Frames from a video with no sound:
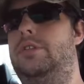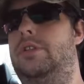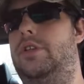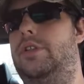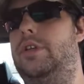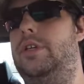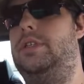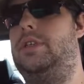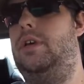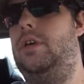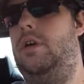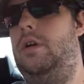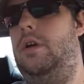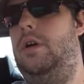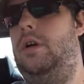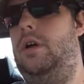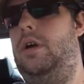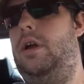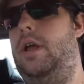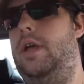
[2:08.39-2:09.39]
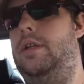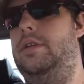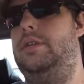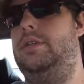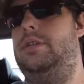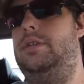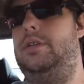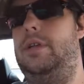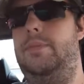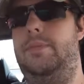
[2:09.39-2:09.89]
So this car, as
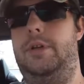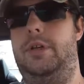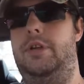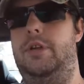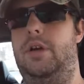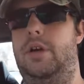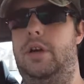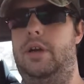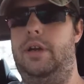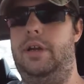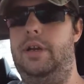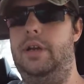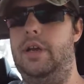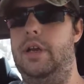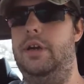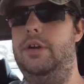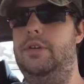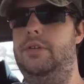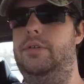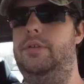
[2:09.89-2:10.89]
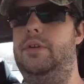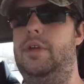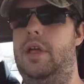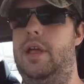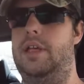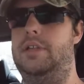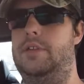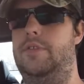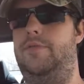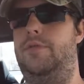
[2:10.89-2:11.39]
some of you already know,
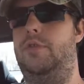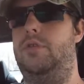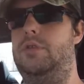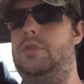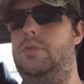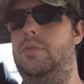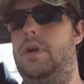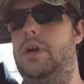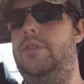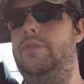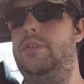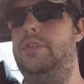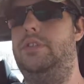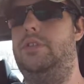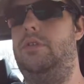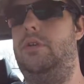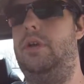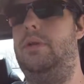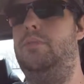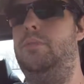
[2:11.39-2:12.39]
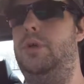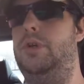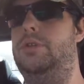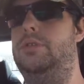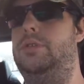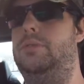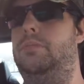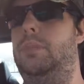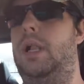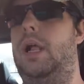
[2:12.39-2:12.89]
has a 412 Extreme
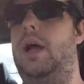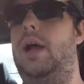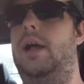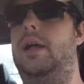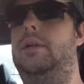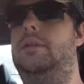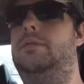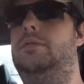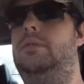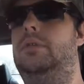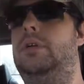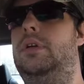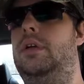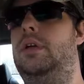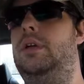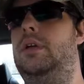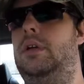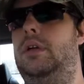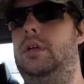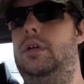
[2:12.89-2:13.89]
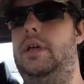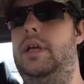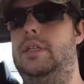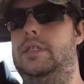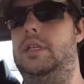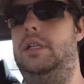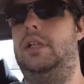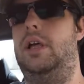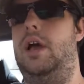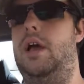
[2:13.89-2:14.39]
Boost block.
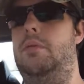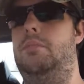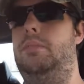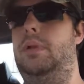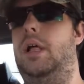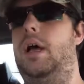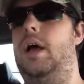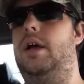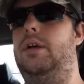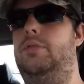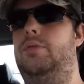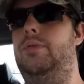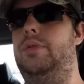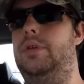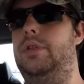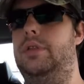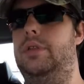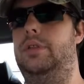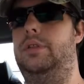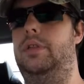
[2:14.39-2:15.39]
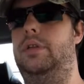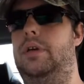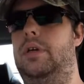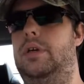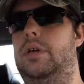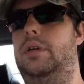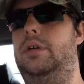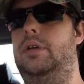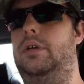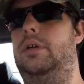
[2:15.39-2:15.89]
It's a long block with,
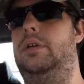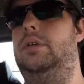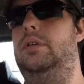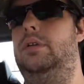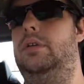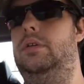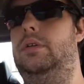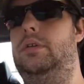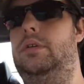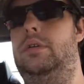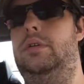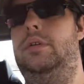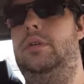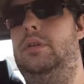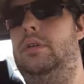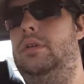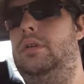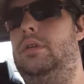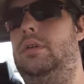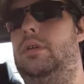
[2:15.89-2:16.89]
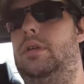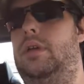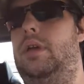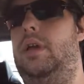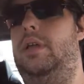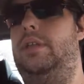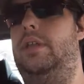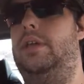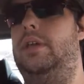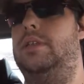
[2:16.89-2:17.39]
I
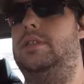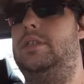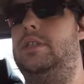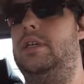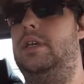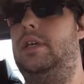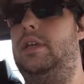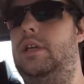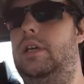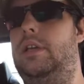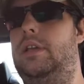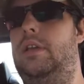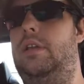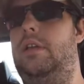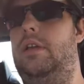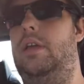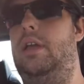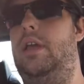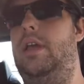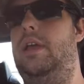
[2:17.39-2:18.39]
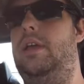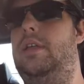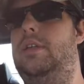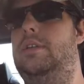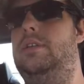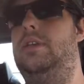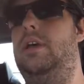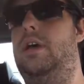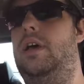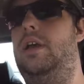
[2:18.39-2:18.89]
think it's ticket
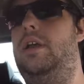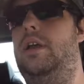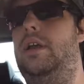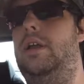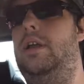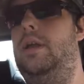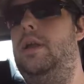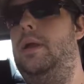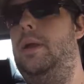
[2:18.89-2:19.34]
heads on it,